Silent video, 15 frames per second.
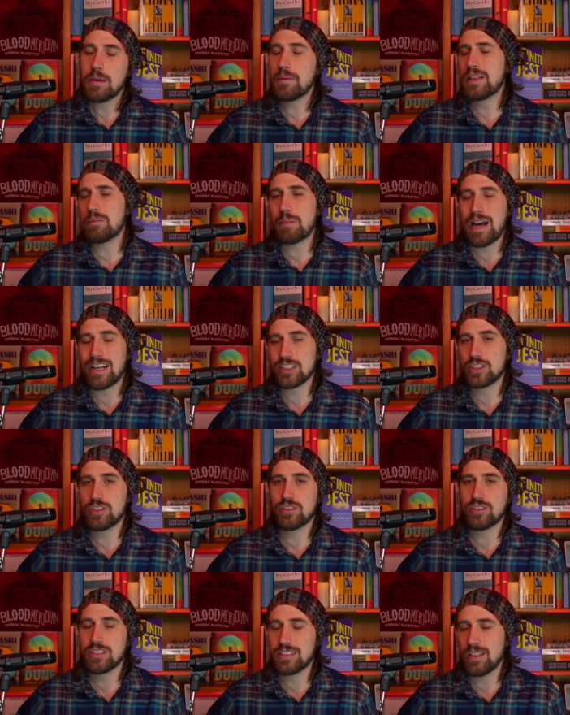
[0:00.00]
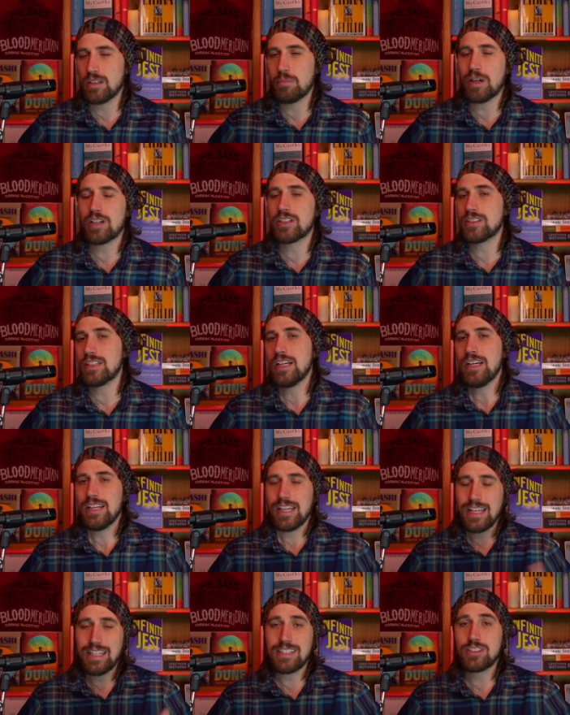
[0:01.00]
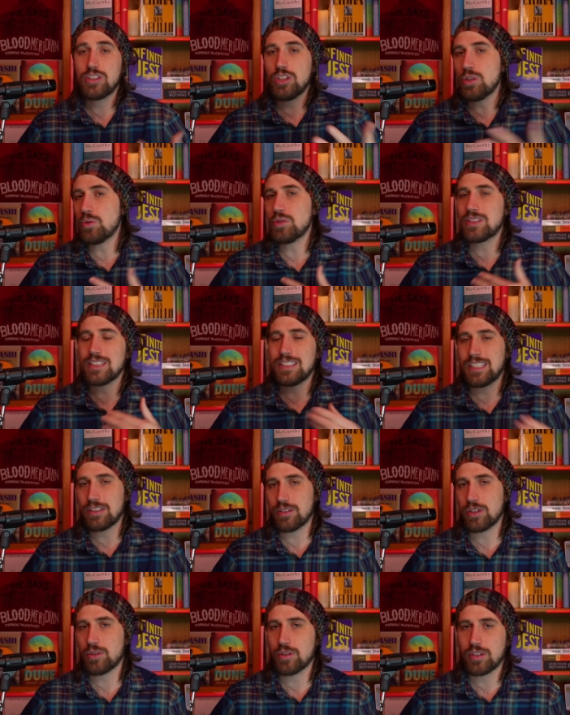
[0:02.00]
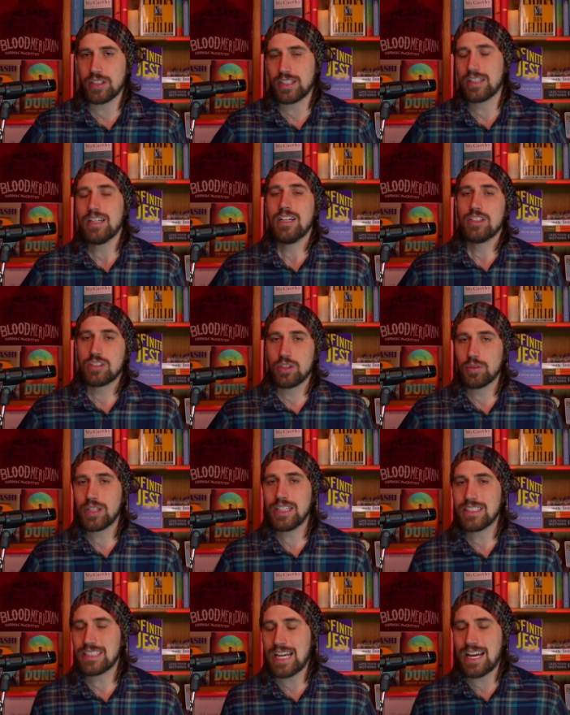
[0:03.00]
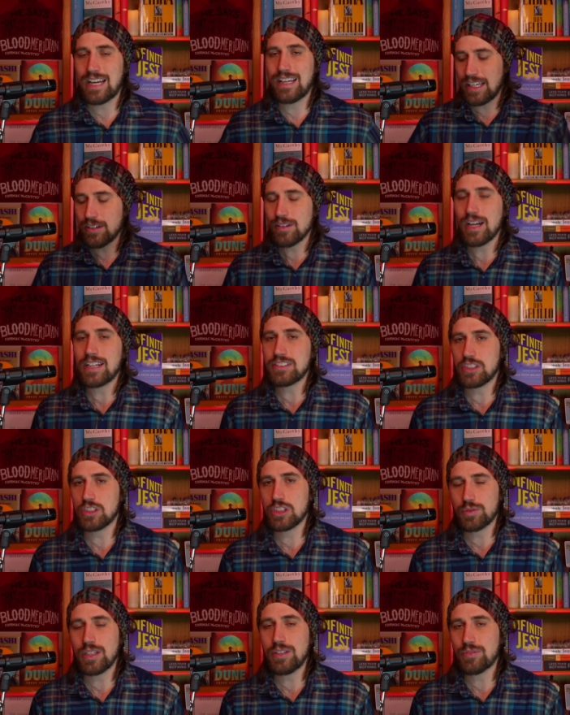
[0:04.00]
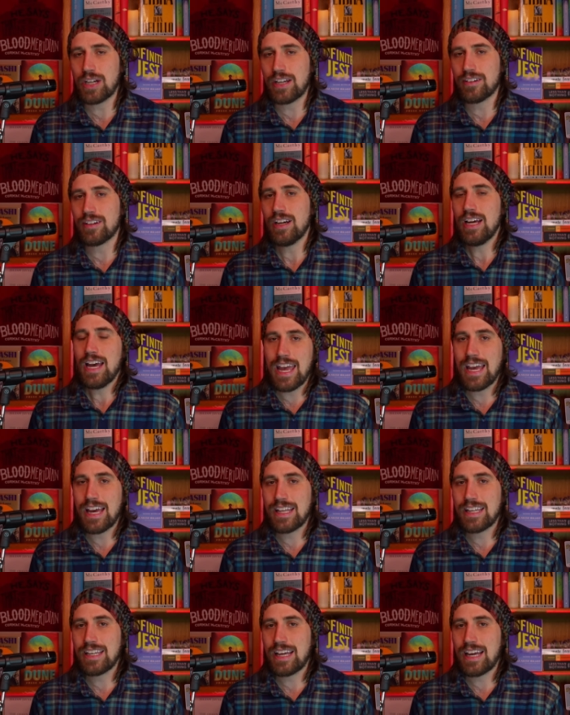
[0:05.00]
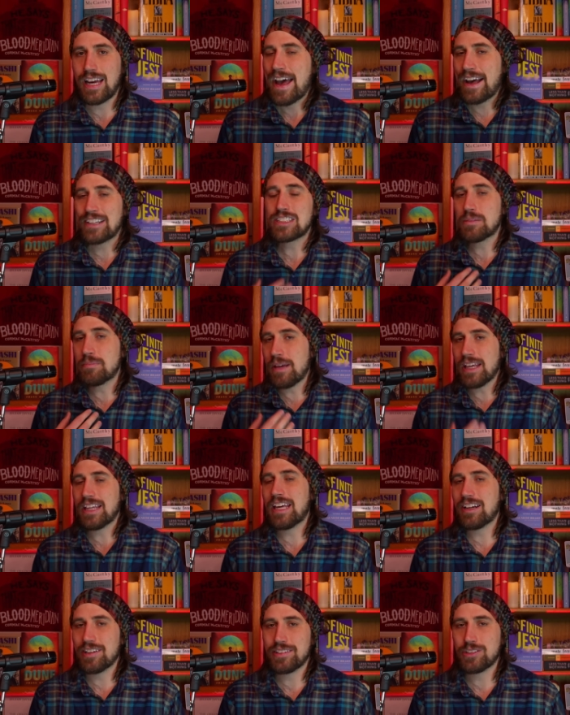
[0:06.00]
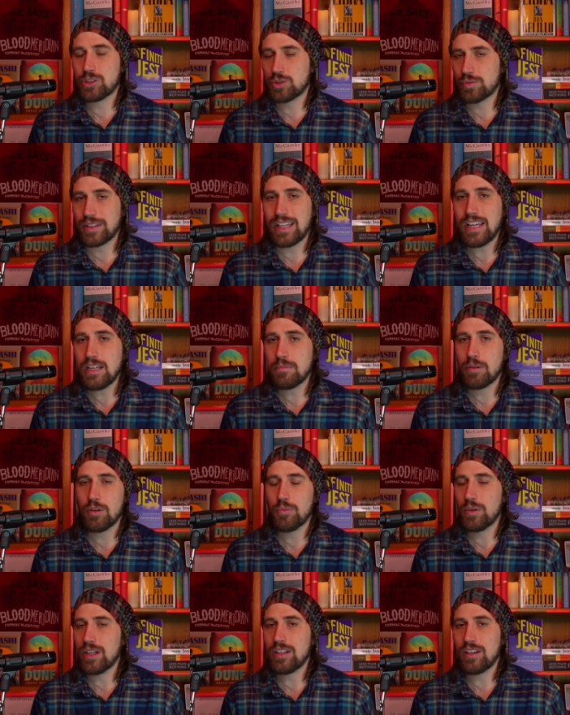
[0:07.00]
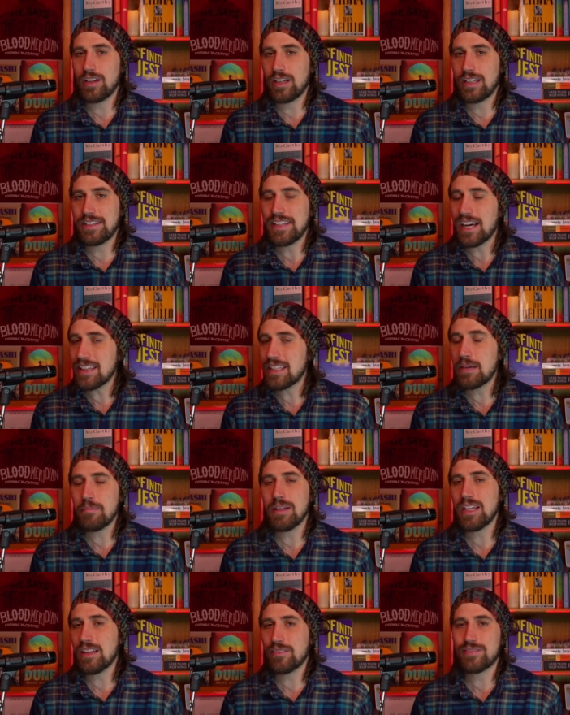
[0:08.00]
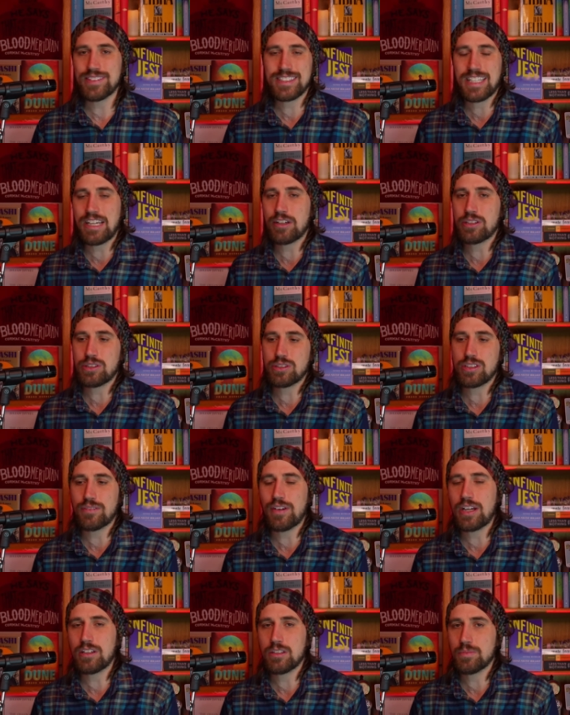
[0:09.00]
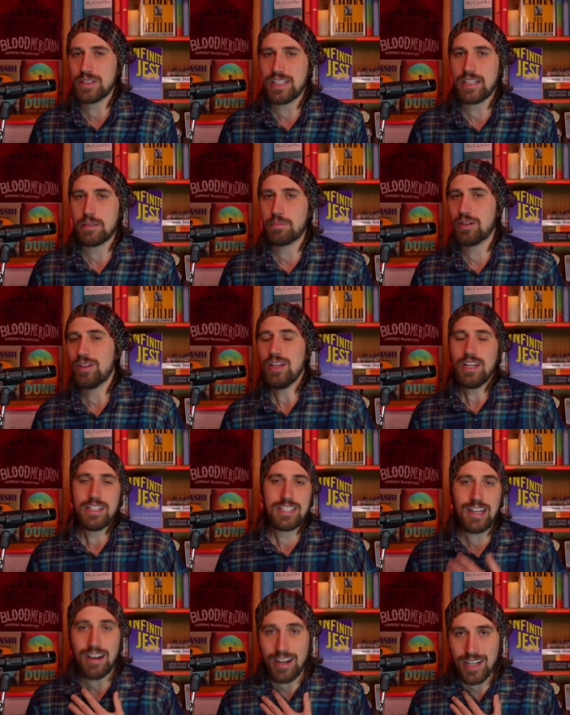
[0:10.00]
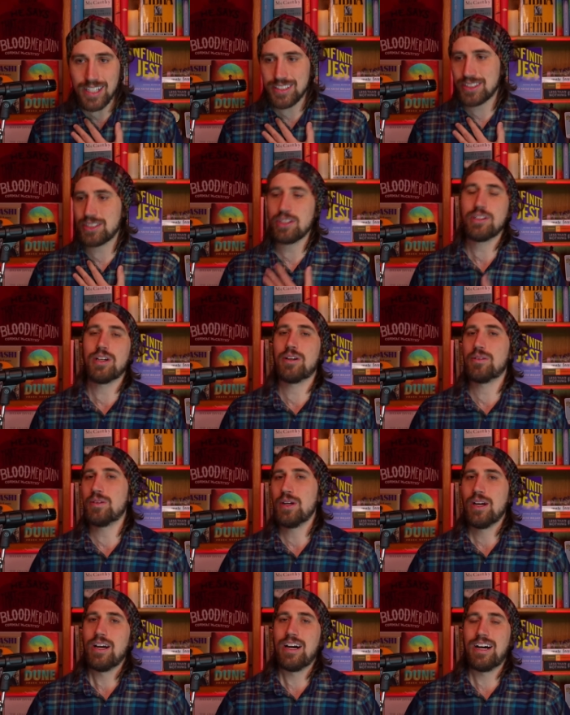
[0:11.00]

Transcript: Maybe The Passenger and Stella Maris is use interiority. So he's here as a screenwriter and has to make characters relatable when not that many of his characters are very relatable to us you know